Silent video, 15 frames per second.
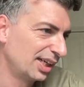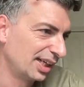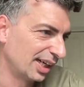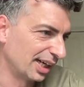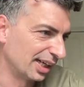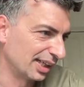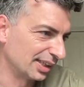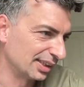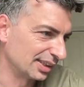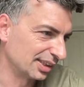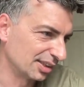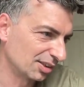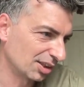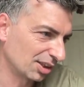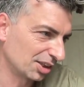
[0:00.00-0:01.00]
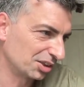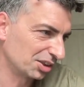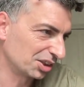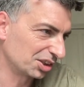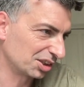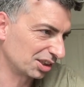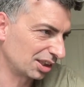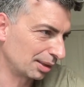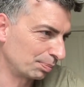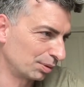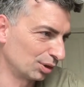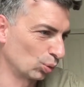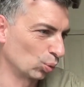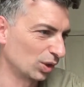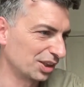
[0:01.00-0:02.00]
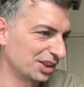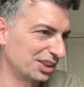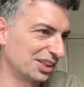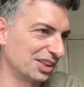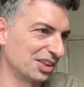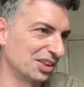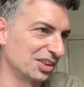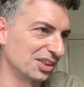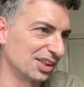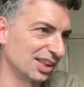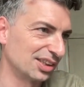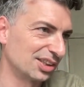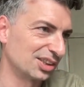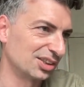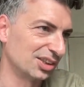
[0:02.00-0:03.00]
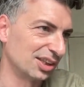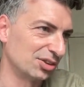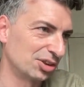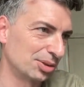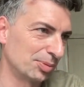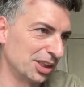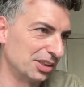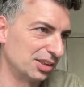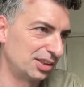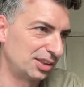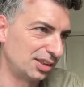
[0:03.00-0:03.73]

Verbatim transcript: And here are just a couple of works here that stood out to me.